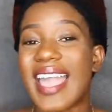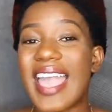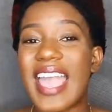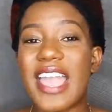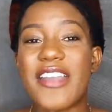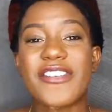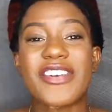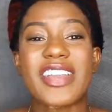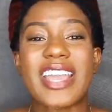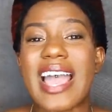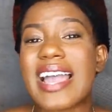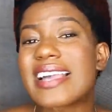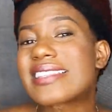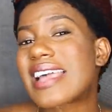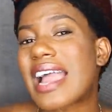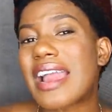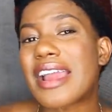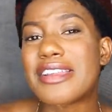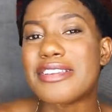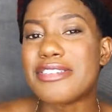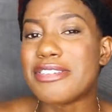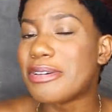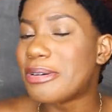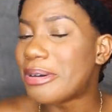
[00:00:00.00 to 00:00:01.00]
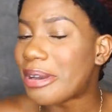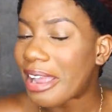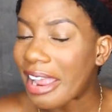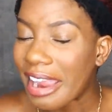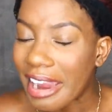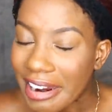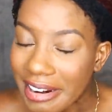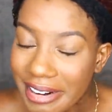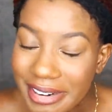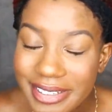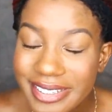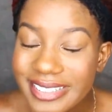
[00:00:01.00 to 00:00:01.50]
If you guys aren't new
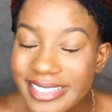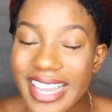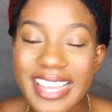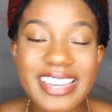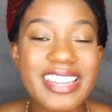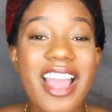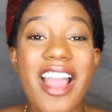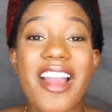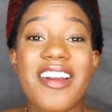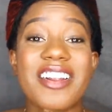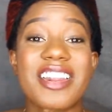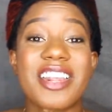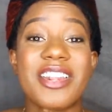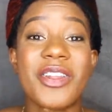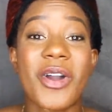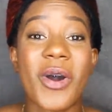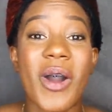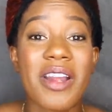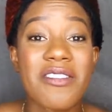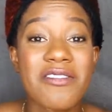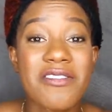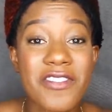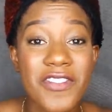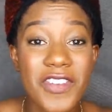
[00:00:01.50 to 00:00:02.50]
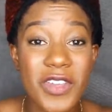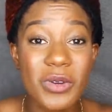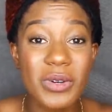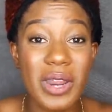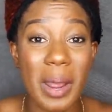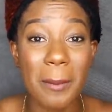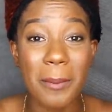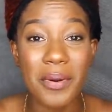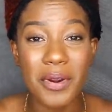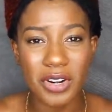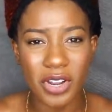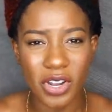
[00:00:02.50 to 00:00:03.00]
here, then you already know I reviewed
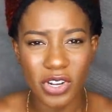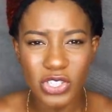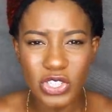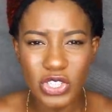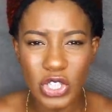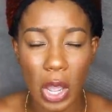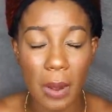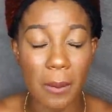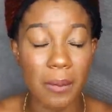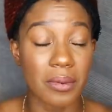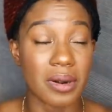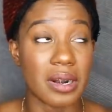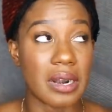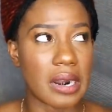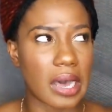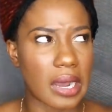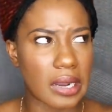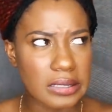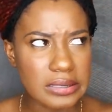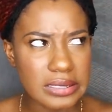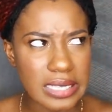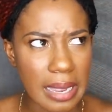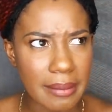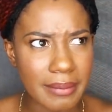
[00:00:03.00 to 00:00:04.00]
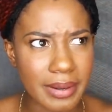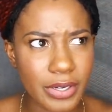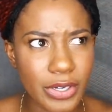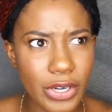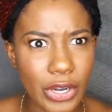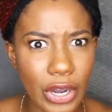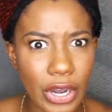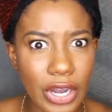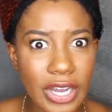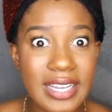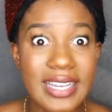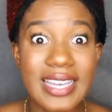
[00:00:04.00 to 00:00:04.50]
a product some long time
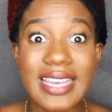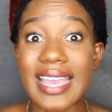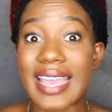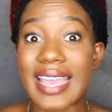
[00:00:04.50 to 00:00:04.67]
ago.